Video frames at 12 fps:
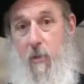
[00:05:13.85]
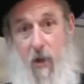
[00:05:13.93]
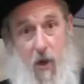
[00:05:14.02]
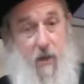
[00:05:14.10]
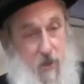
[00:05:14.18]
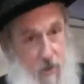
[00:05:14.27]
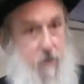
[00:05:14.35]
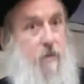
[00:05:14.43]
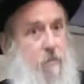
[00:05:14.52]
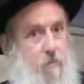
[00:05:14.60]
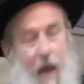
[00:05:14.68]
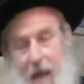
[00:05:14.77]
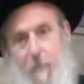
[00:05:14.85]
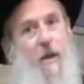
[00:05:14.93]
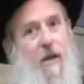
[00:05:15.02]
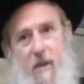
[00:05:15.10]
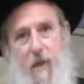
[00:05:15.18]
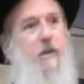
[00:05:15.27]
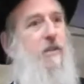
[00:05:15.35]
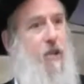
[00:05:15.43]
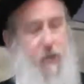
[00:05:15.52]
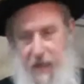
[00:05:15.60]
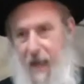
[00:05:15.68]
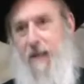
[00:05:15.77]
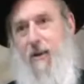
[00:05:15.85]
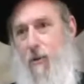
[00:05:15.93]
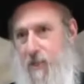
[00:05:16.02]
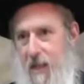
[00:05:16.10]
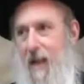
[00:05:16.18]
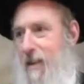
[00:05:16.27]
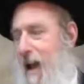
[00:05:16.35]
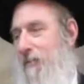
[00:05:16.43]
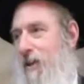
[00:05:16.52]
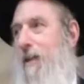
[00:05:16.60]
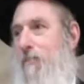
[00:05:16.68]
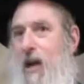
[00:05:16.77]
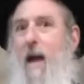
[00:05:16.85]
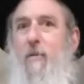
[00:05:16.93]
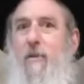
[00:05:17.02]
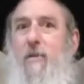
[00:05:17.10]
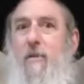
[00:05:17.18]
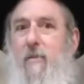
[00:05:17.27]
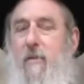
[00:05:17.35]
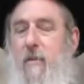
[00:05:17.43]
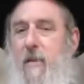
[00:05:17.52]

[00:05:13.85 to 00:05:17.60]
Because maybe there is a creator who said you have to keep Shabbos.